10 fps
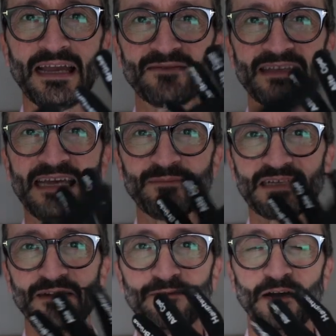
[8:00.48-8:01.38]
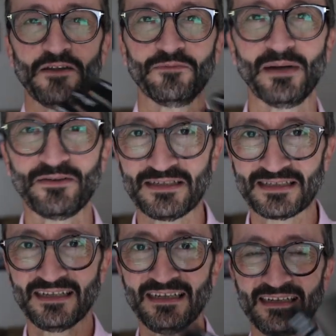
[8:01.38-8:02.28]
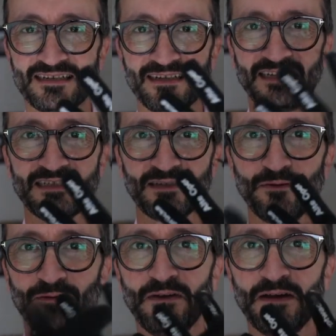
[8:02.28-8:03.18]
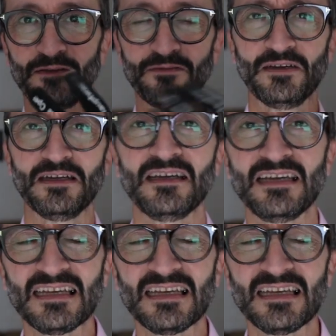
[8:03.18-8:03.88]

you have the names of the 5 boroughs. So these are sort of 5